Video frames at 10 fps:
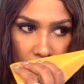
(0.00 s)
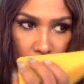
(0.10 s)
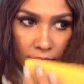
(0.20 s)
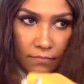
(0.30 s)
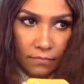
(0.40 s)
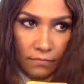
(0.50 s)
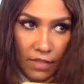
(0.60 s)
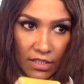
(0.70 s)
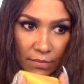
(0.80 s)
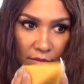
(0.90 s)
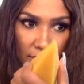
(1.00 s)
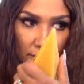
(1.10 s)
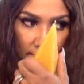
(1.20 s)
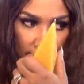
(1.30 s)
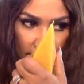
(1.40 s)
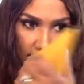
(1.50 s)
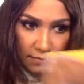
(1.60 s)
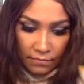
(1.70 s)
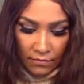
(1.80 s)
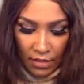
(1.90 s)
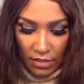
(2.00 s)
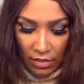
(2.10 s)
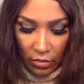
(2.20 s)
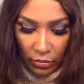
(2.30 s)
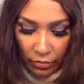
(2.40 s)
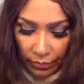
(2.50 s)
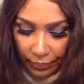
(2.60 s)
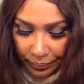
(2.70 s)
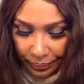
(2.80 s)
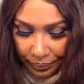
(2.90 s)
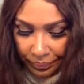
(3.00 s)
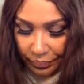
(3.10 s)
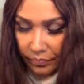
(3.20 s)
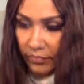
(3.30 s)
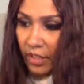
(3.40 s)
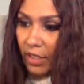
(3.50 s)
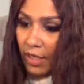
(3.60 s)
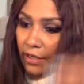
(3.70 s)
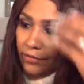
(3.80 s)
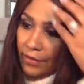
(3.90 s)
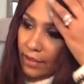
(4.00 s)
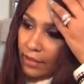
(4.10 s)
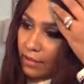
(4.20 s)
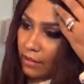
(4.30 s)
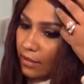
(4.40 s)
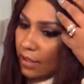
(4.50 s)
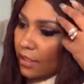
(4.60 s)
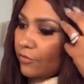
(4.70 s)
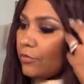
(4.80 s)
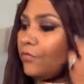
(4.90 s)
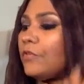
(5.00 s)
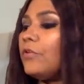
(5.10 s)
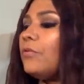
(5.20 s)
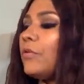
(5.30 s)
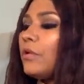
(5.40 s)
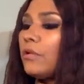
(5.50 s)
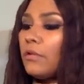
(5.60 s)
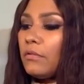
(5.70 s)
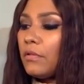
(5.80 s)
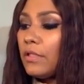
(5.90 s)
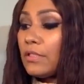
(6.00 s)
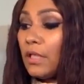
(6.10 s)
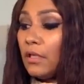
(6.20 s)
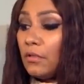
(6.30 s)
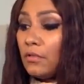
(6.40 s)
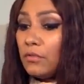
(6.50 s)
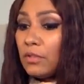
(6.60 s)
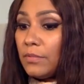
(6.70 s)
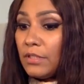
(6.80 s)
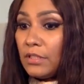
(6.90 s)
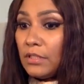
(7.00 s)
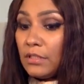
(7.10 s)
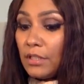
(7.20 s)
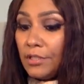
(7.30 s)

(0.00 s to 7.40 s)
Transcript: They smell good. So now that I have reviewed his candles, let me see.